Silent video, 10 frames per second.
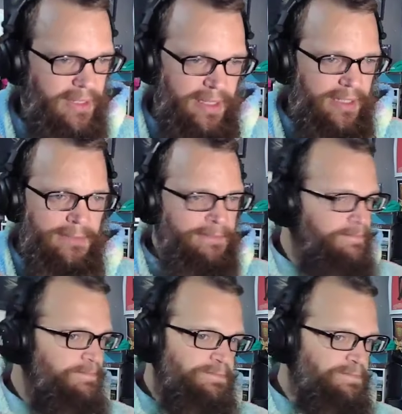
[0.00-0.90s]
Like
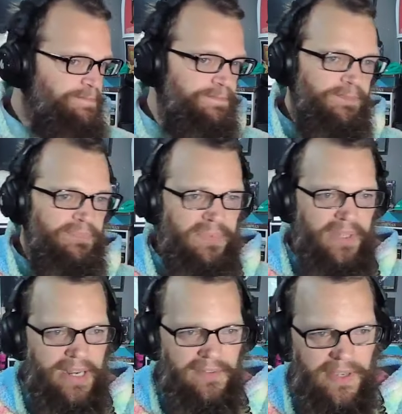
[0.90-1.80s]

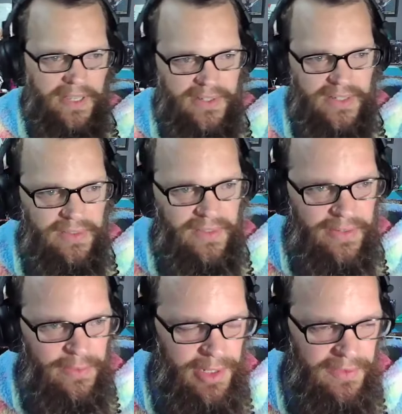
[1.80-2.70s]
not a fan of Steven,
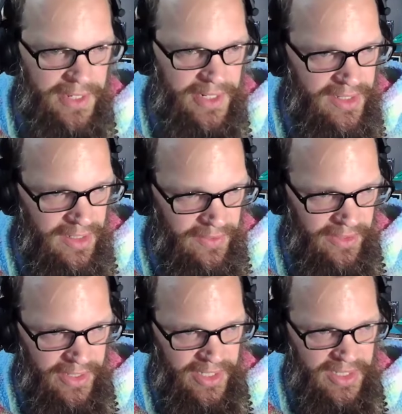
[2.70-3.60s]
never been a fan of Steven. I
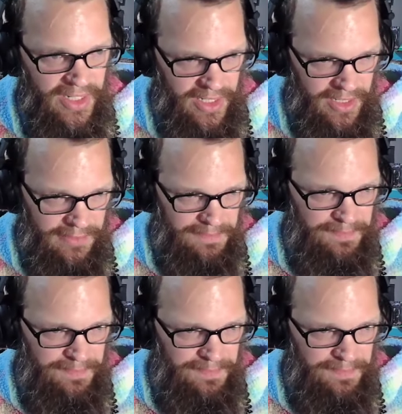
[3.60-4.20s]
think he's an idiot.